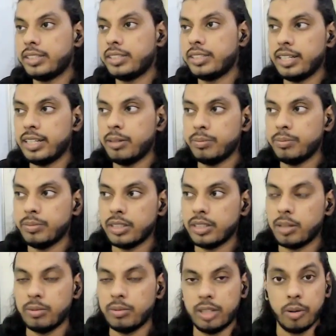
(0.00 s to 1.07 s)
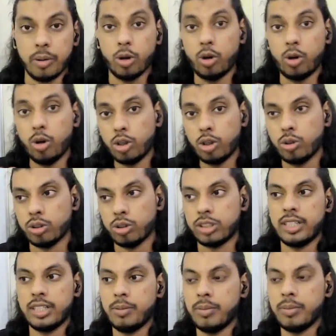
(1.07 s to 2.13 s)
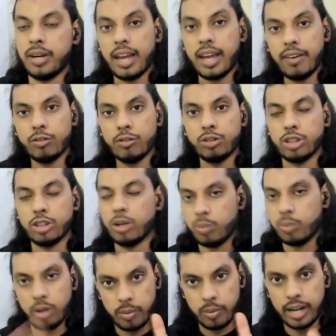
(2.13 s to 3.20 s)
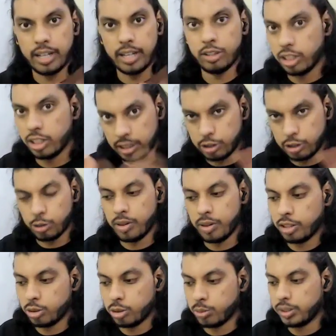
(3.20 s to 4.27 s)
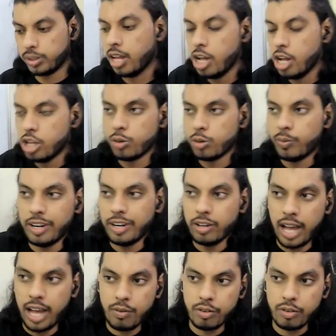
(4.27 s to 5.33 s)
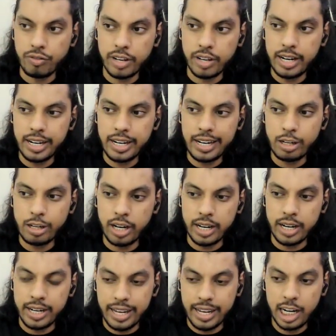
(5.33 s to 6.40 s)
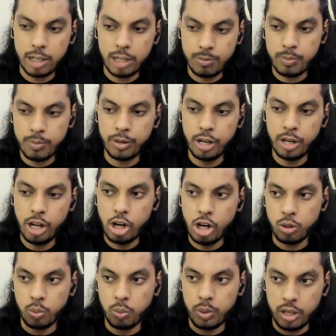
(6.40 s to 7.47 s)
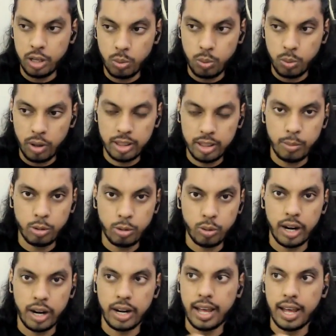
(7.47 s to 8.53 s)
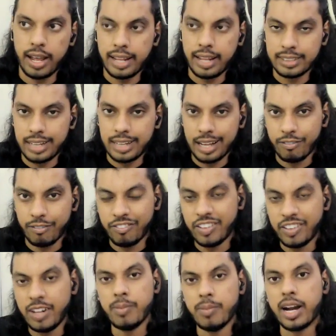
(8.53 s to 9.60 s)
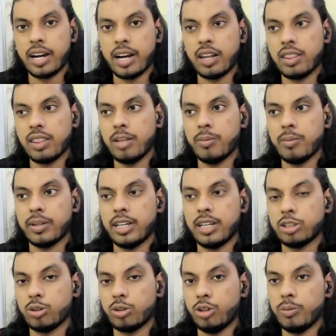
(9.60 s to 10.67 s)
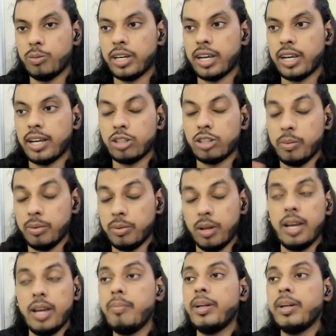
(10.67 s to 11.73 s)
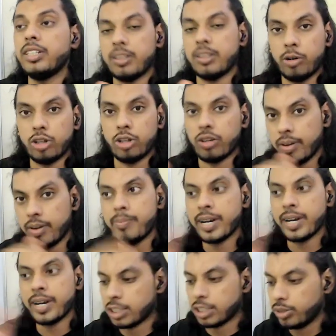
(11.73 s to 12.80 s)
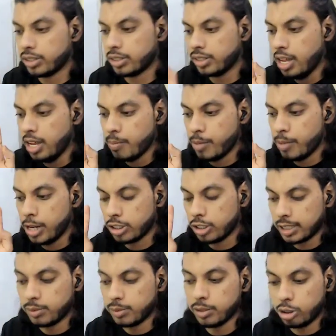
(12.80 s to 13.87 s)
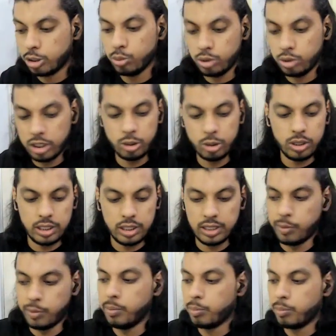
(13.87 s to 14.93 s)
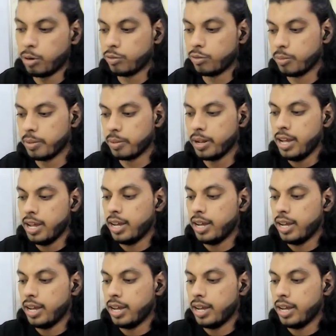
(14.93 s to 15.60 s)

a good course, sell them a life coaching course, whatever that is. You can many things over there. So when you have a funnel, you can direct people to where you want them to head, and that's like a very marketing thing, but then it's going to make immense amount of impact as well as money. So that's why these two things are very important for me.